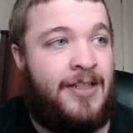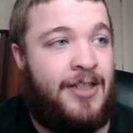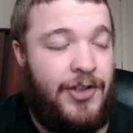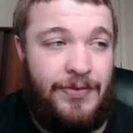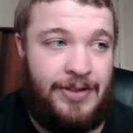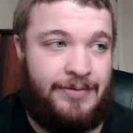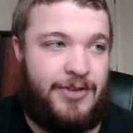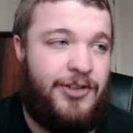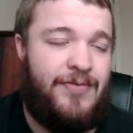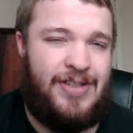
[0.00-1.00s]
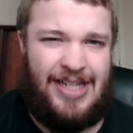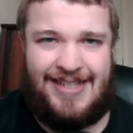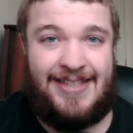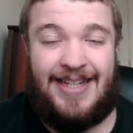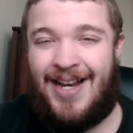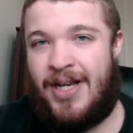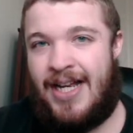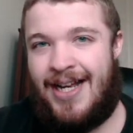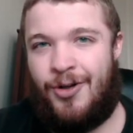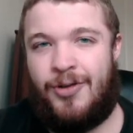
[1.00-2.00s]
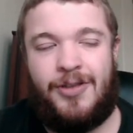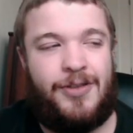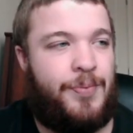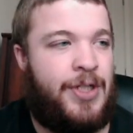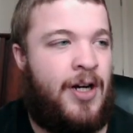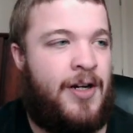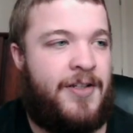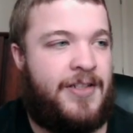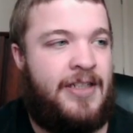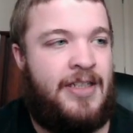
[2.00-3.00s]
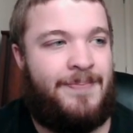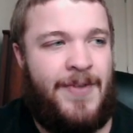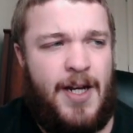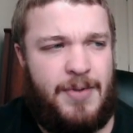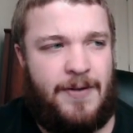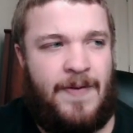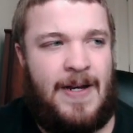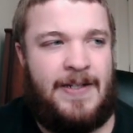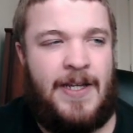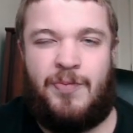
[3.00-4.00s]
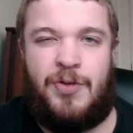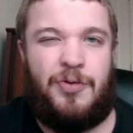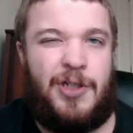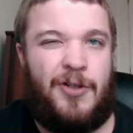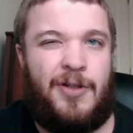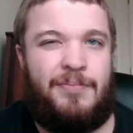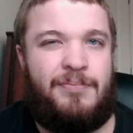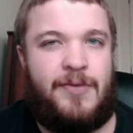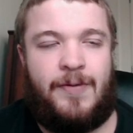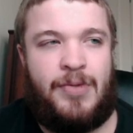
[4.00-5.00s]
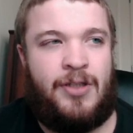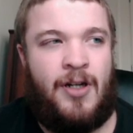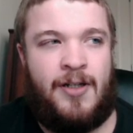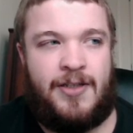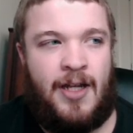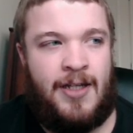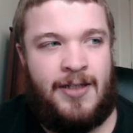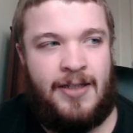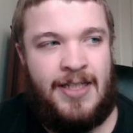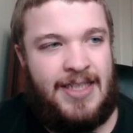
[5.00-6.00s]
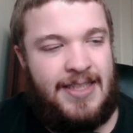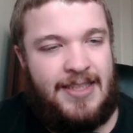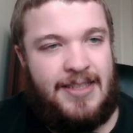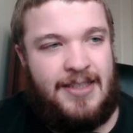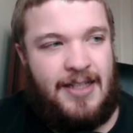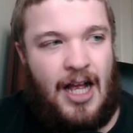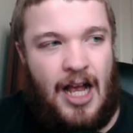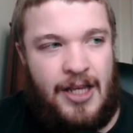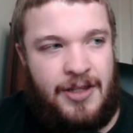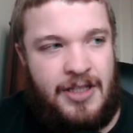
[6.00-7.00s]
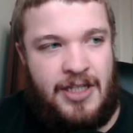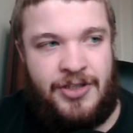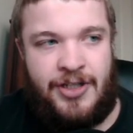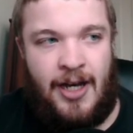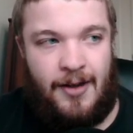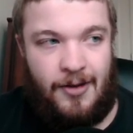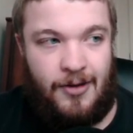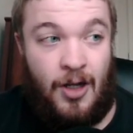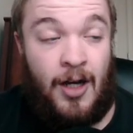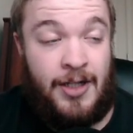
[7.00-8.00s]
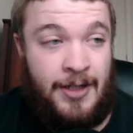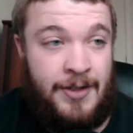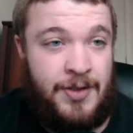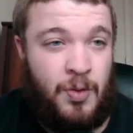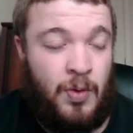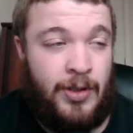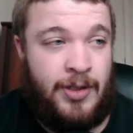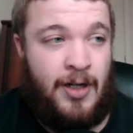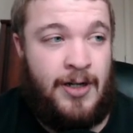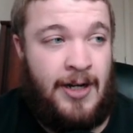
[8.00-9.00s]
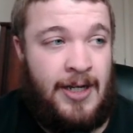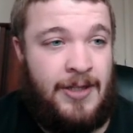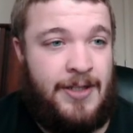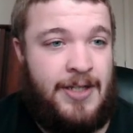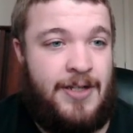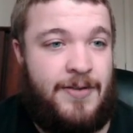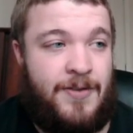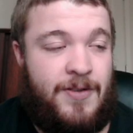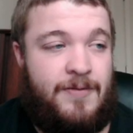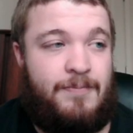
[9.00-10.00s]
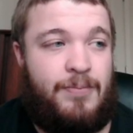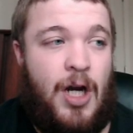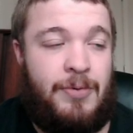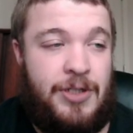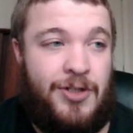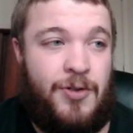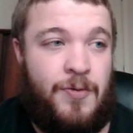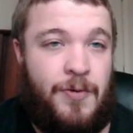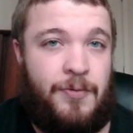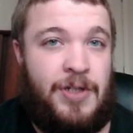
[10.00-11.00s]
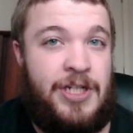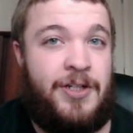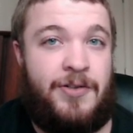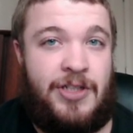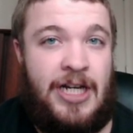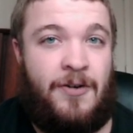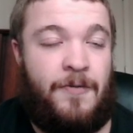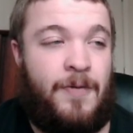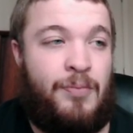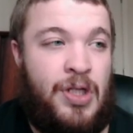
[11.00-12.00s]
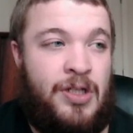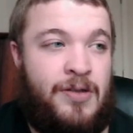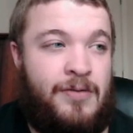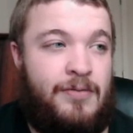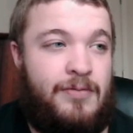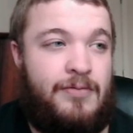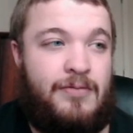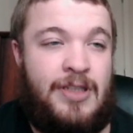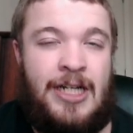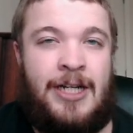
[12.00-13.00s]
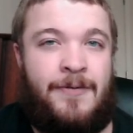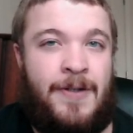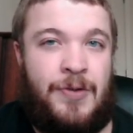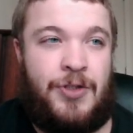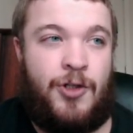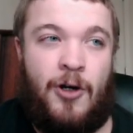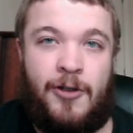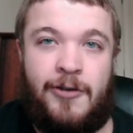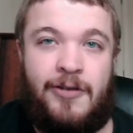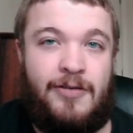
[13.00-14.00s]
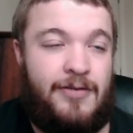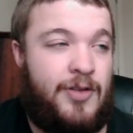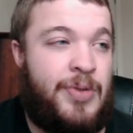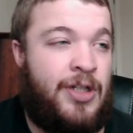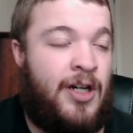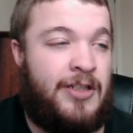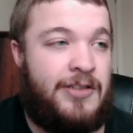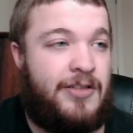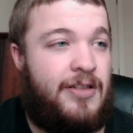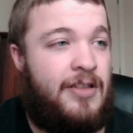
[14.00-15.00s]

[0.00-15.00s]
Or even like Sam Howell, to be honest. Not a big fan of Desmond Ridder, if I'm being honest. I think he's got a lot he needs to work on, and I think he's probably 2-3 years out from being an NFL starter, to be honest.